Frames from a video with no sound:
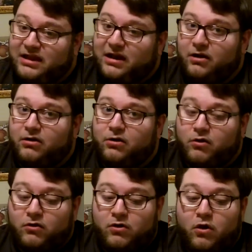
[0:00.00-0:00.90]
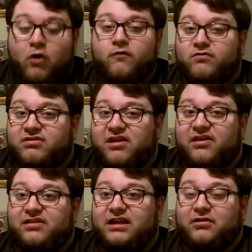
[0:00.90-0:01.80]
They're
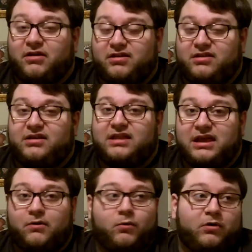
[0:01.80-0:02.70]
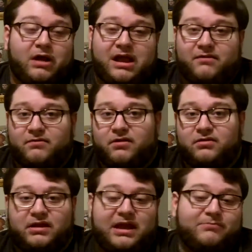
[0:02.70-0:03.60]
overselling like crazy, to take a word out
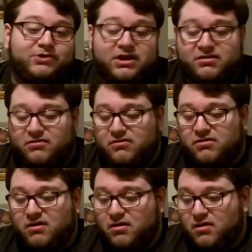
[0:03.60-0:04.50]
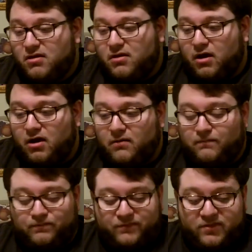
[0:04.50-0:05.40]
of the Game Chasers
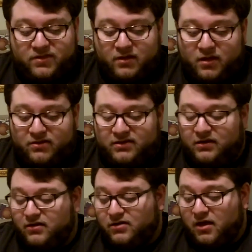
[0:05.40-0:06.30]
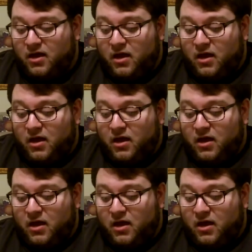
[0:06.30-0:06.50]
series.